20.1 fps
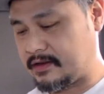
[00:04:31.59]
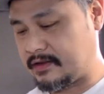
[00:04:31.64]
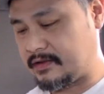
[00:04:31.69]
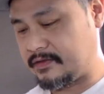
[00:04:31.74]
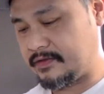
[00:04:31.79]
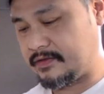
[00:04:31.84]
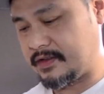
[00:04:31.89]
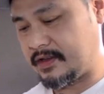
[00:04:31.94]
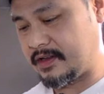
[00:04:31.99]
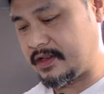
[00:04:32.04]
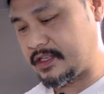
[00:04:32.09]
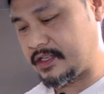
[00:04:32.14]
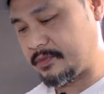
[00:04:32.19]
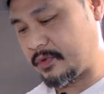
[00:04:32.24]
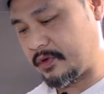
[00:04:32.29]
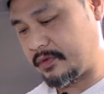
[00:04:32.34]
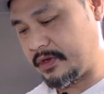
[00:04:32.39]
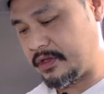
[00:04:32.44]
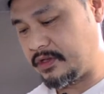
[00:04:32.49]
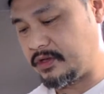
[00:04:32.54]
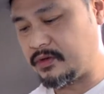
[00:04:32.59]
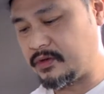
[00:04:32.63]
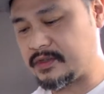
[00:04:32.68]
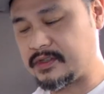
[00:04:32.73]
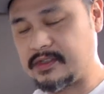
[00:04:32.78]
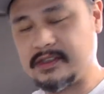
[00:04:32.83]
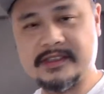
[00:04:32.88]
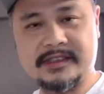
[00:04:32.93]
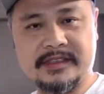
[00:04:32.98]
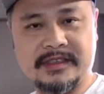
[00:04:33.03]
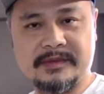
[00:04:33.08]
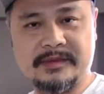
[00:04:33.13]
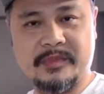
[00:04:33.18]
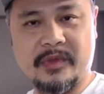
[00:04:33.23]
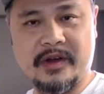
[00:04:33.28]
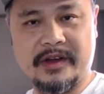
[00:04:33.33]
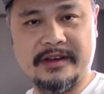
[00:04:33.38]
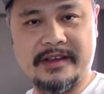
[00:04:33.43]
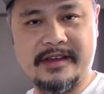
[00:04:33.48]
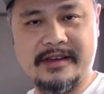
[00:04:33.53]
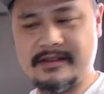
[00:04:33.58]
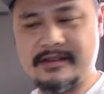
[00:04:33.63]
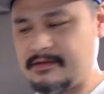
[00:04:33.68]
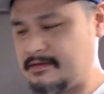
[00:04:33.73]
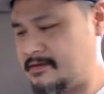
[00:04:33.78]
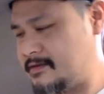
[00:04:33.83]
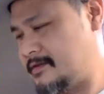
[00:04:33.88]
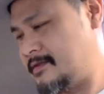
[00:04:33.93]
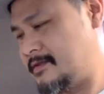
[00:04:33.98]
I think it's probably useless by now.